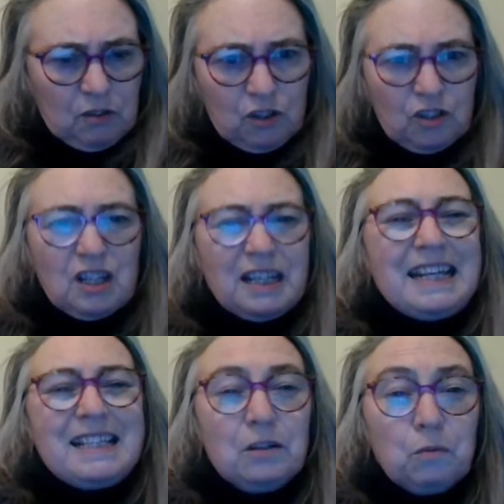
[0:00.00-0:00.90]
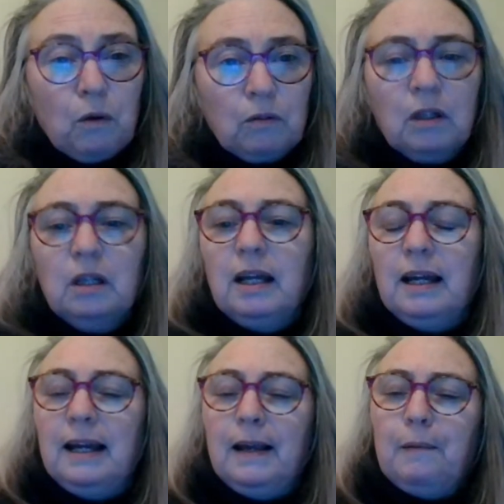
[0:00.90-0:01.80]
just a knitted one.
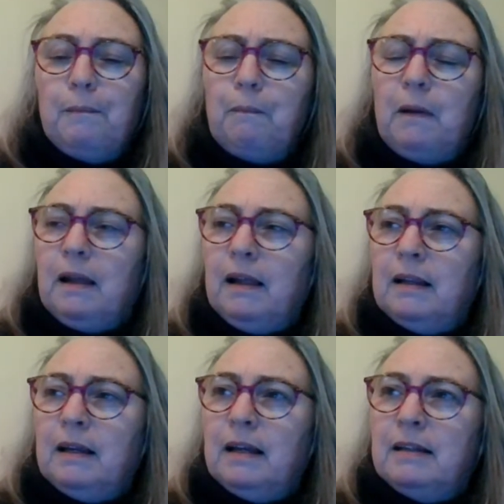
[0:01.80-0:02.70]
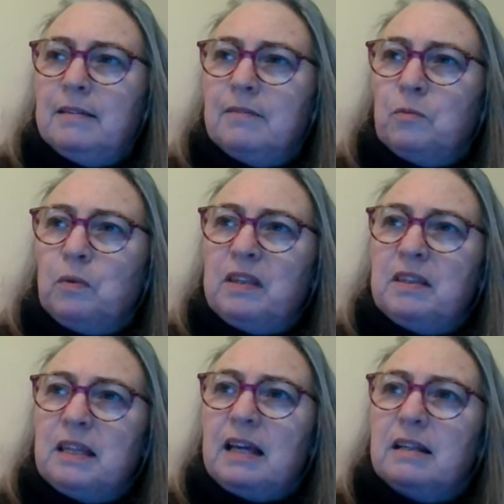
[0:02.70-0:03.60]
And
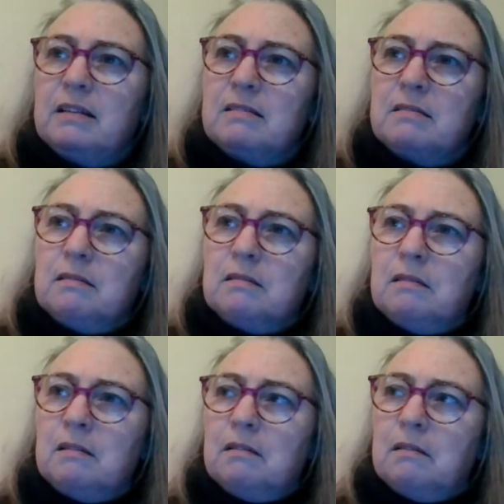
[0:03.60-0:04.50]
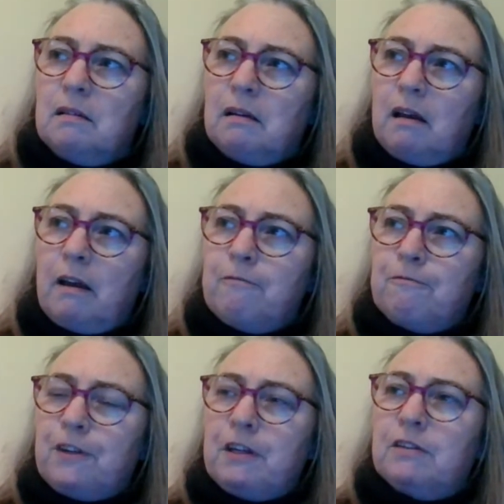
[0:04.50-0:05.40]
with that, I
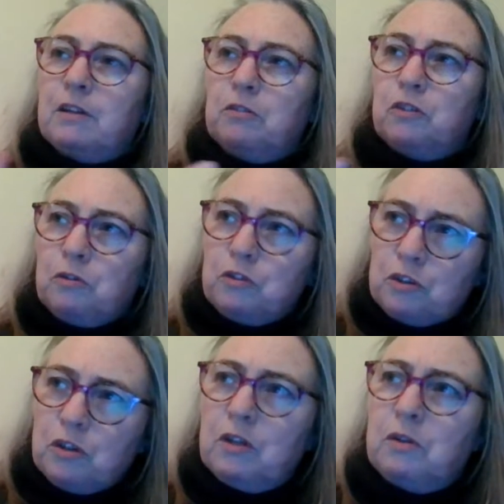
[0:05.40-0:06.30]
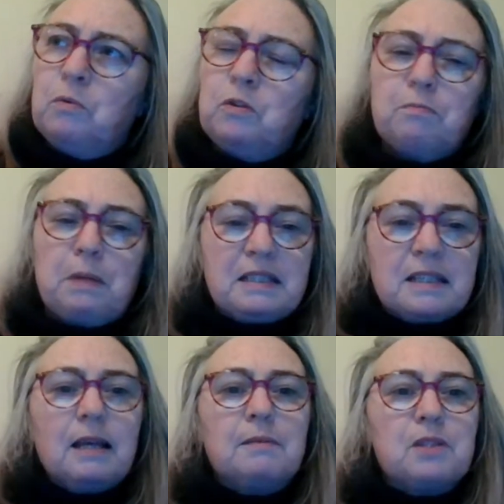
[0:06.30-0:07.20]
feel that there would have been
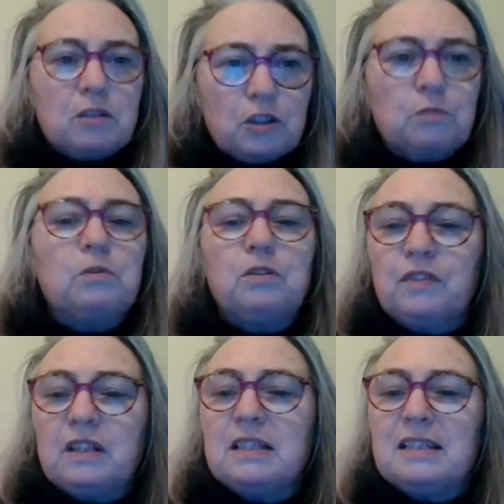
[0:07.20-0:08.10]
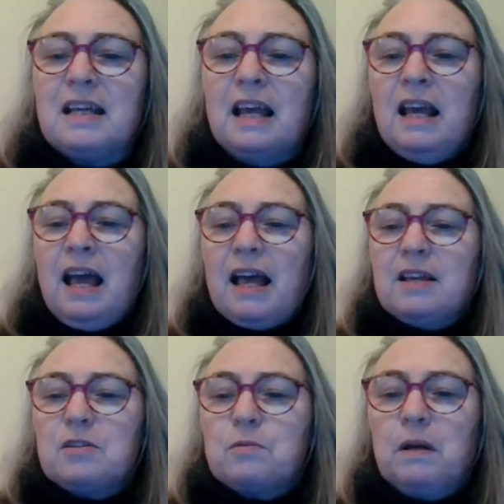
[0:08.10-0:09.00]
times that she would have knitted
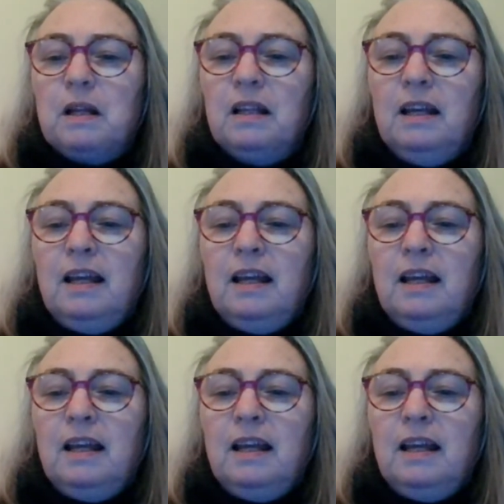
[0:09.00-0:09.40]
as well.